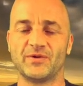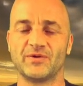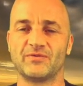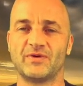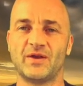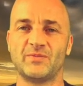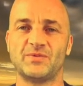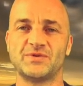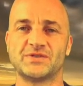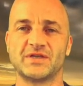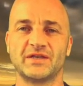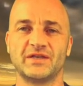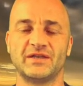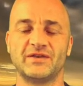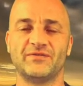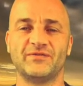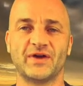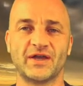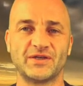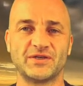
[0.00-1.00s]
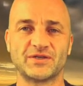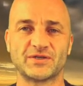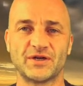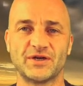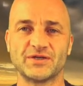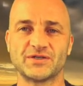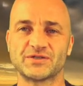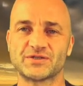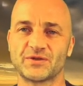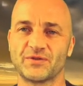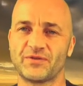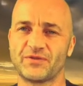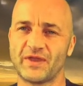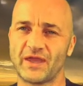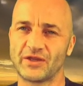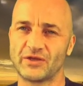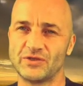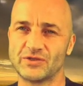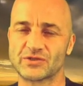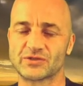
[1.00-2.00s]
You're representing the Vine Church, so
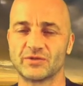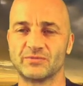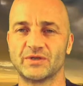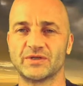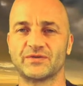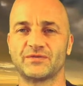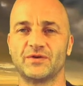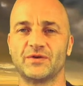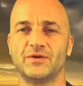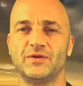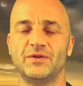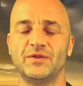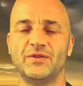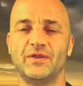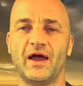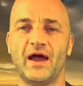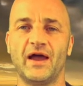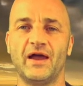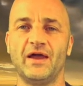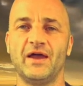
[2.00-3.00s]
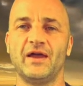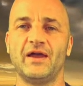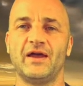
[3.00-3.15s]
thank you so much for doing that.